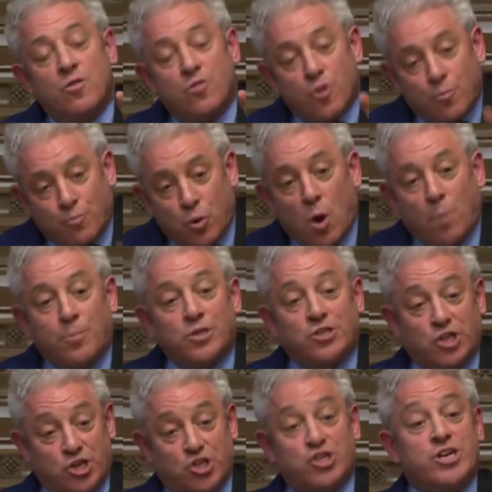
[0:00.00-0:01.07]
the
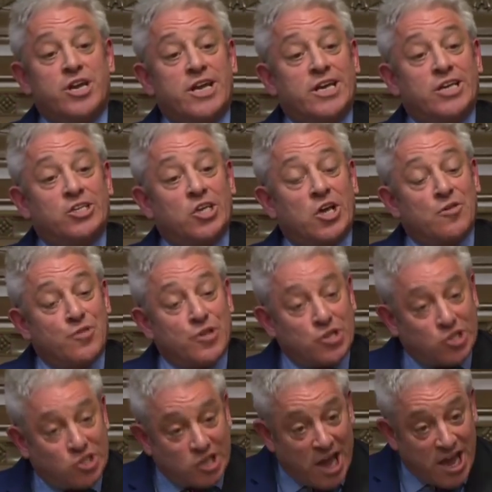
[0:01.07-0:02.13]
proposition is the
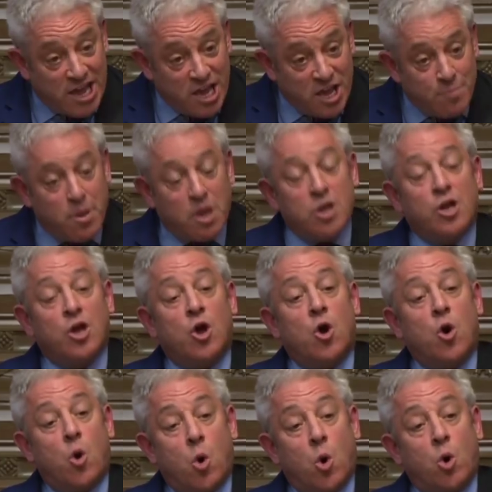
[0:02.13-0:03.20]
same
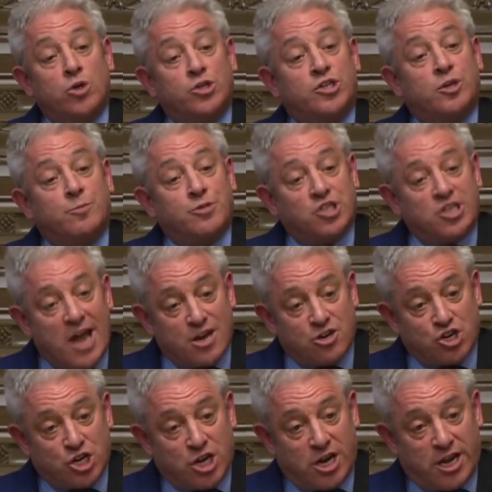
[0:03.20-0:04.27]
or
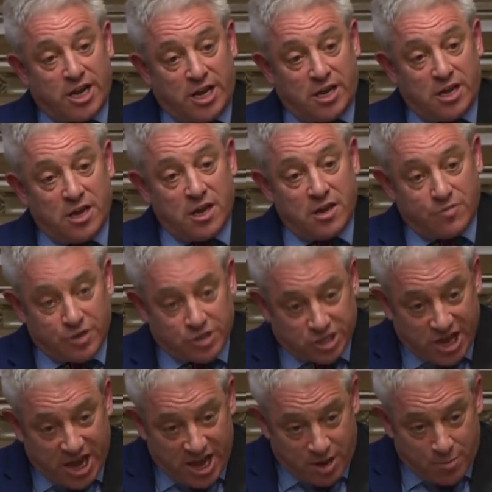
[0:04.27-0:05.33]
substantially the
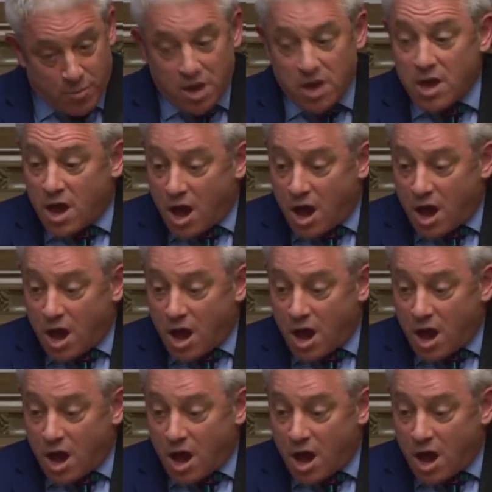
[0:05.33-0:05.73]
same.